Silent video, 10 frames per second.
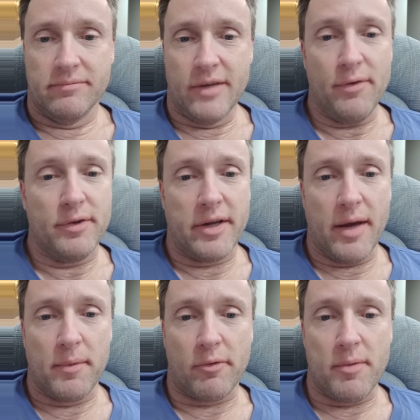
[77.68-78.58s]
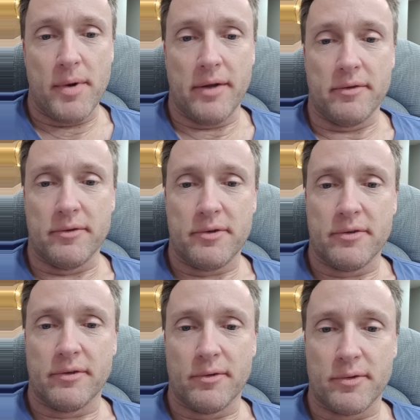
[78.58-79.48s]
Definitely came to repentance. it
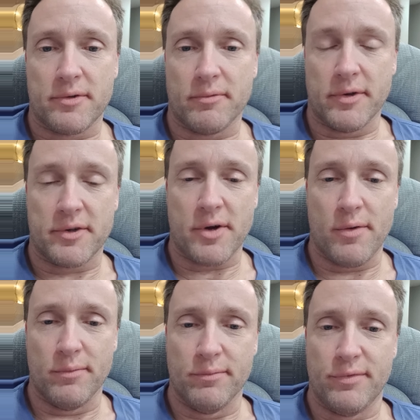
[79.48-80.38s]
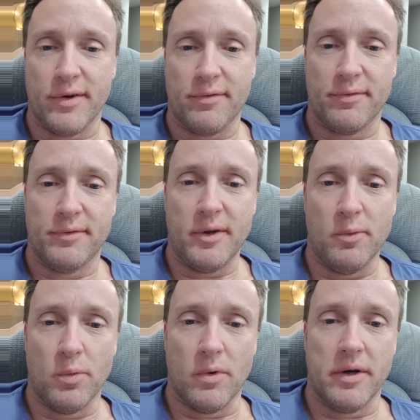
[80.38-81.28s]
was, what, Psalm
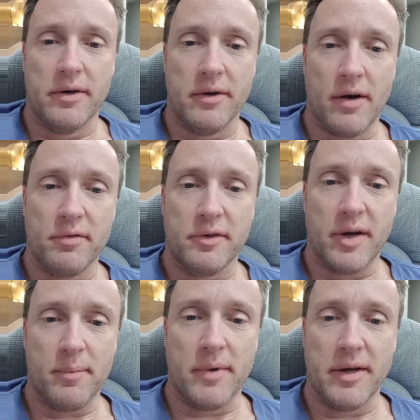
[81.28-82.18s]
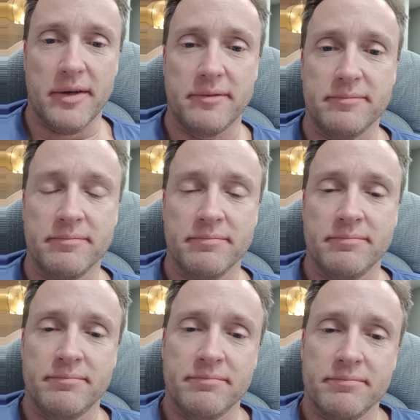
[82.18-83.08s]
51 off the top of my head?
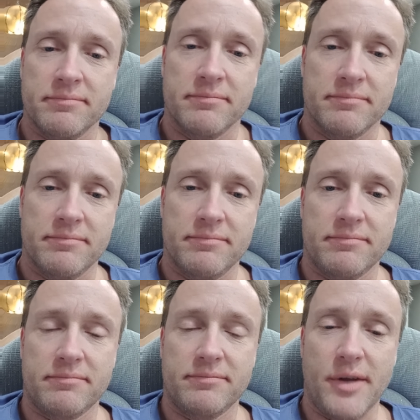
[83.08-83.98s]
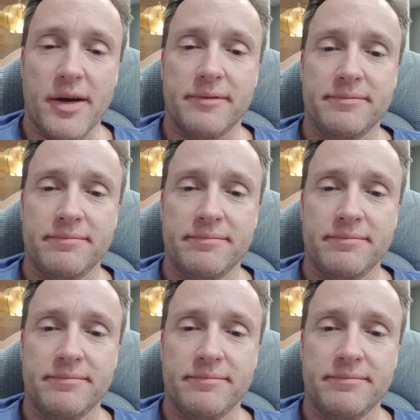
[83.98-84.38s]
Yeah.